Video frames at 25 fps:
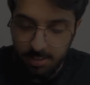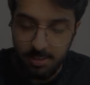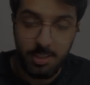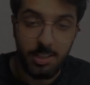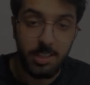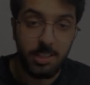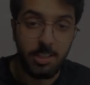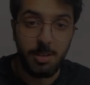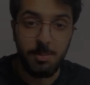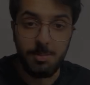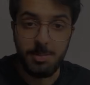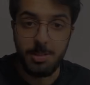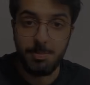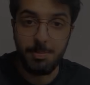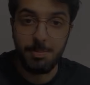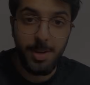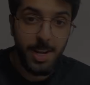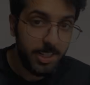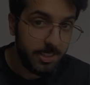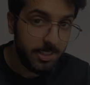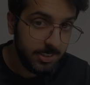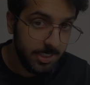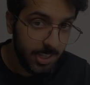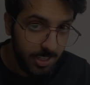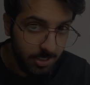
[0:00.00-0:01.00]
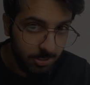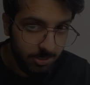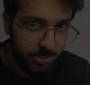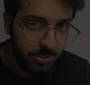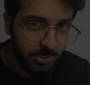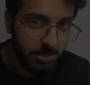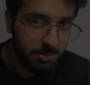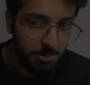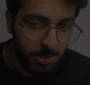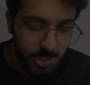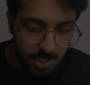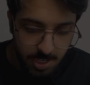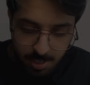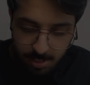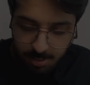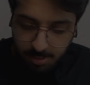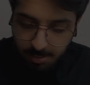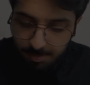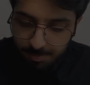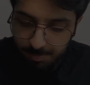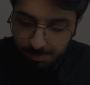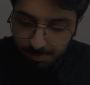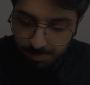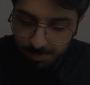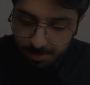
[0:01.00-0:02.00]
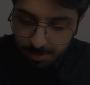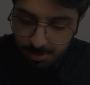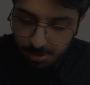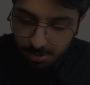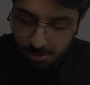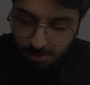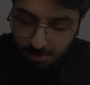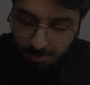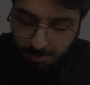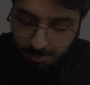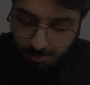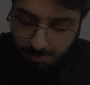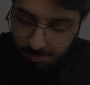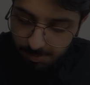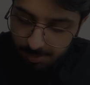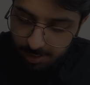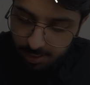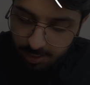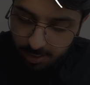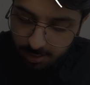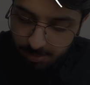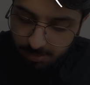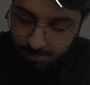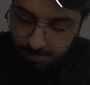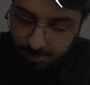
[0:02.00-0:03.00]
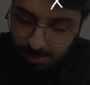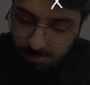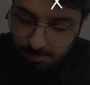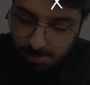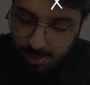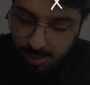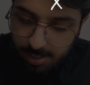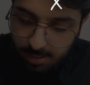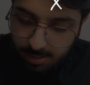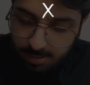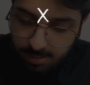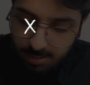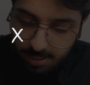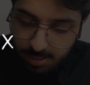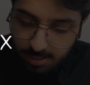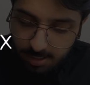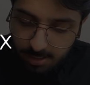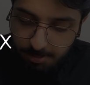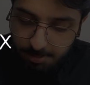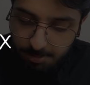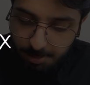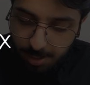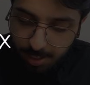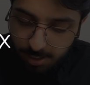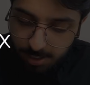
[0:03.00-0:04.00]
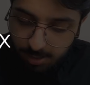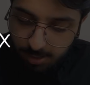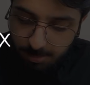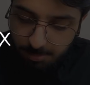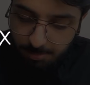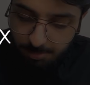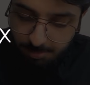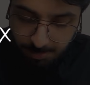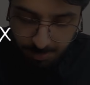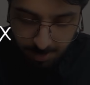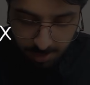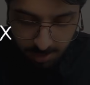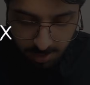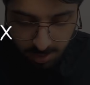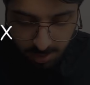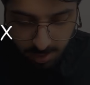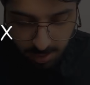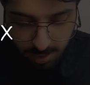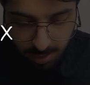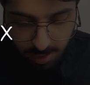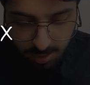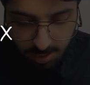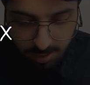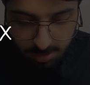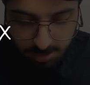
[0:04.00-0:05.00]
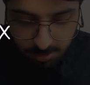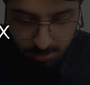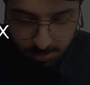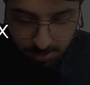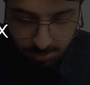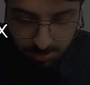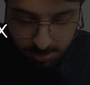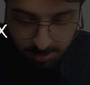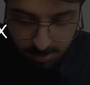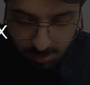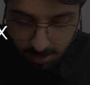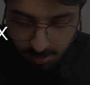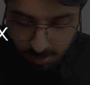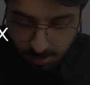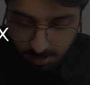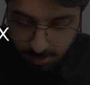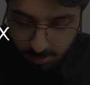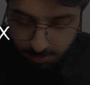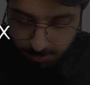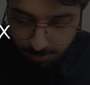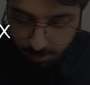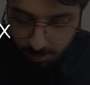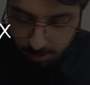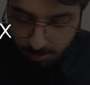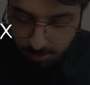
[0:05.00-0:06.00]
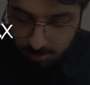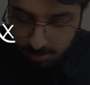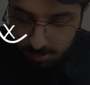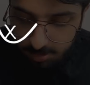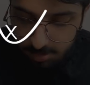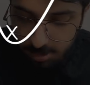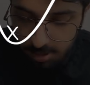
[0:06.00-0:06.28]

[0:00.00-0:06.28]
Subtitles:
Then it comes back down to the mean, so negative Vmax, and then back up. And as you can see, this follows